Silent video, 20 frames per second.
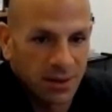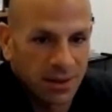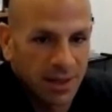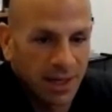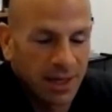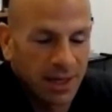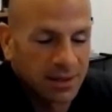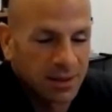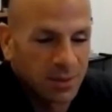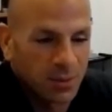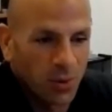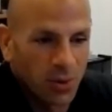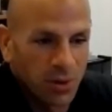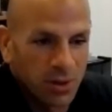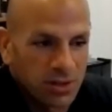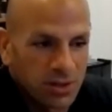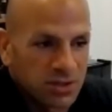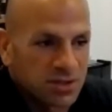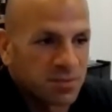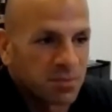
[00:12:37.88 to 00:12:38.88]
at 9
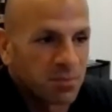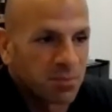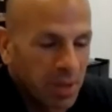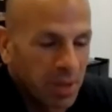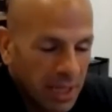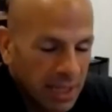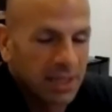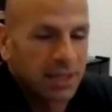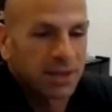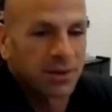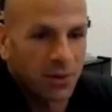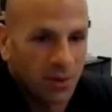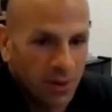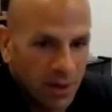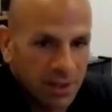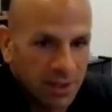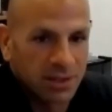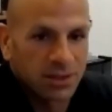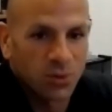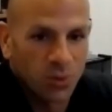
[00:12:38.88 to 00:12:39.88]
a.m. just banging their
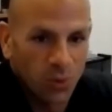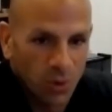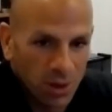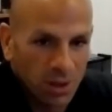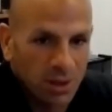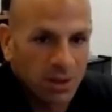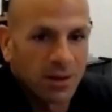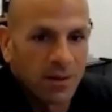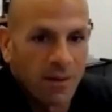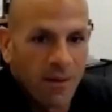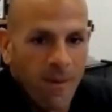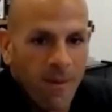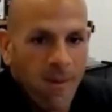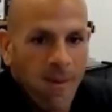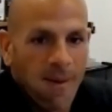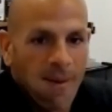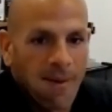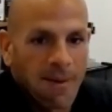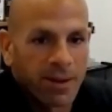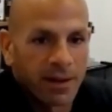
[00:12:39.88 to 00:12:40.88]
head on the wall
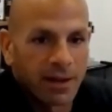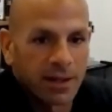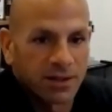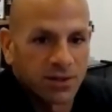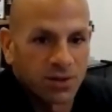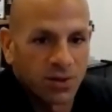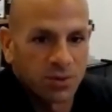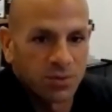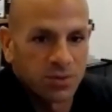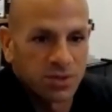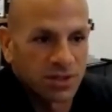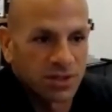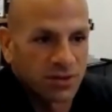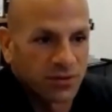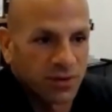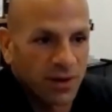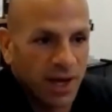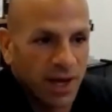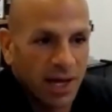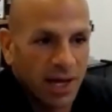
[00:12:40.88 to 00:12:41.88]
in terms
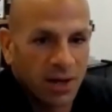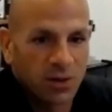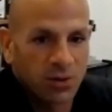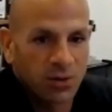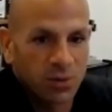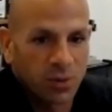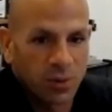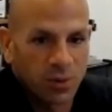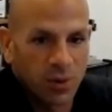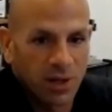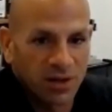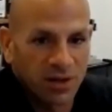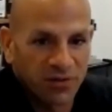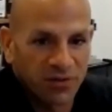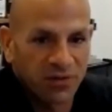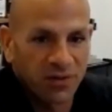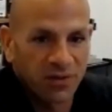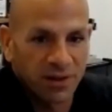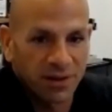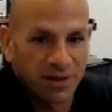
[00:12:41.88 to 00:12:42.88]
of how do we want to
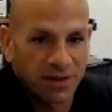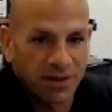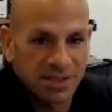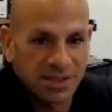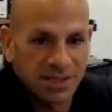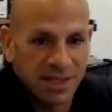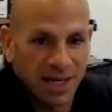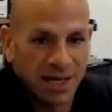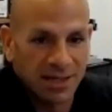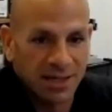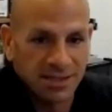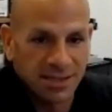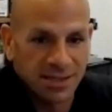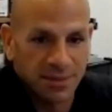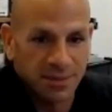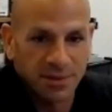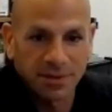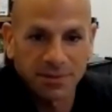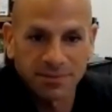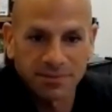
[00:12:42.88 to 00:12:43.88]
fit this
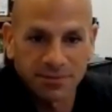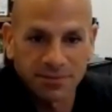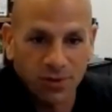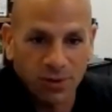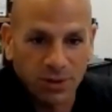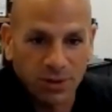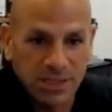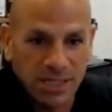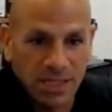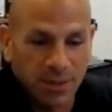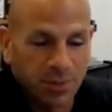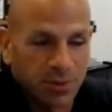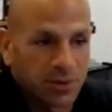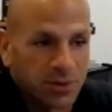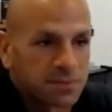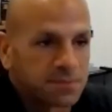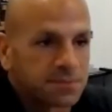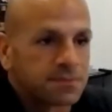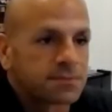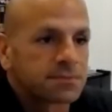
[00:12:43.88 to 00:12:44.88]
concept, for
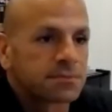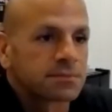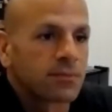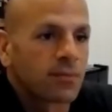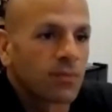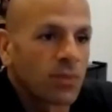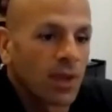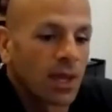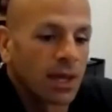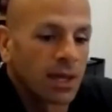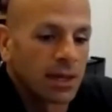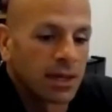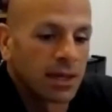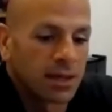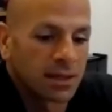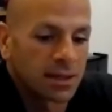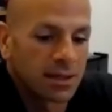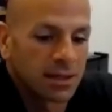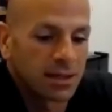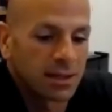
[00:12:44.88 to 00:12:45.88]
example.
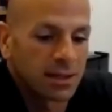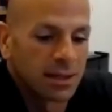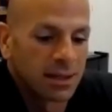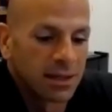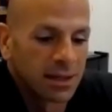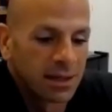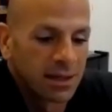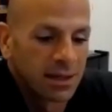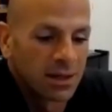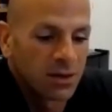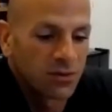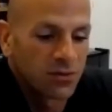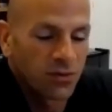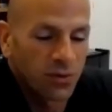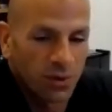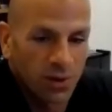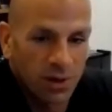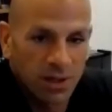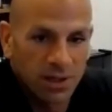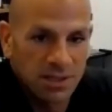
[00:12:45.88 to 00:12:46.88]
And
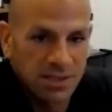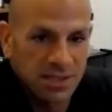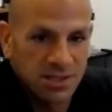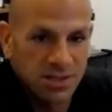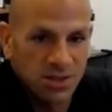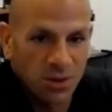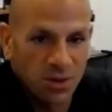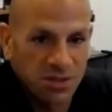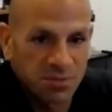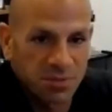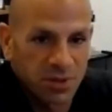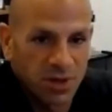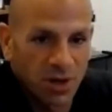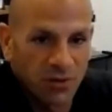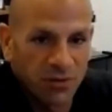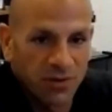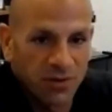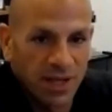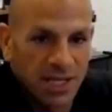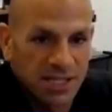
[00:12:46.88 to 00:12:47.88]
for us, it's always been
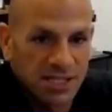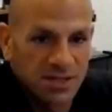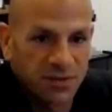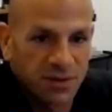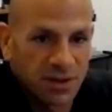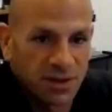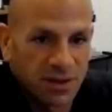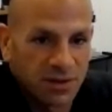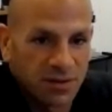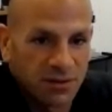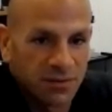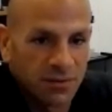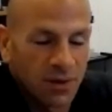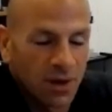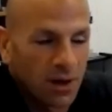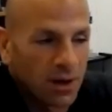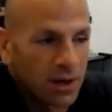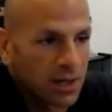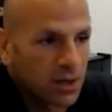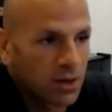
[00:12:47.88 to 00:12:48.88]
our philosophy of,
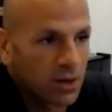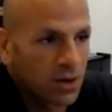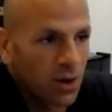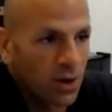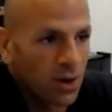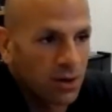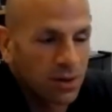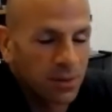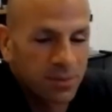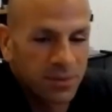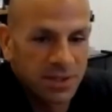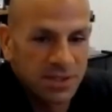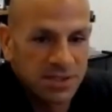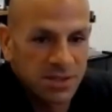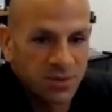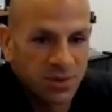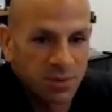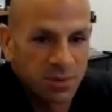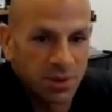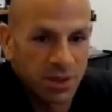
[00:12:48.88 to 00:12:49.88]
all right, card up
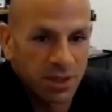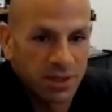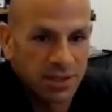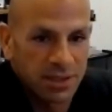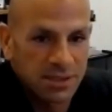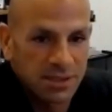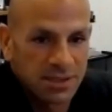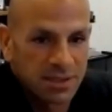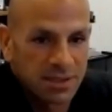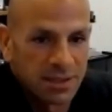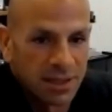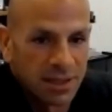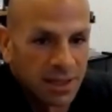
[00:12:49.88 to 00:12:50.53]
these 3 plays.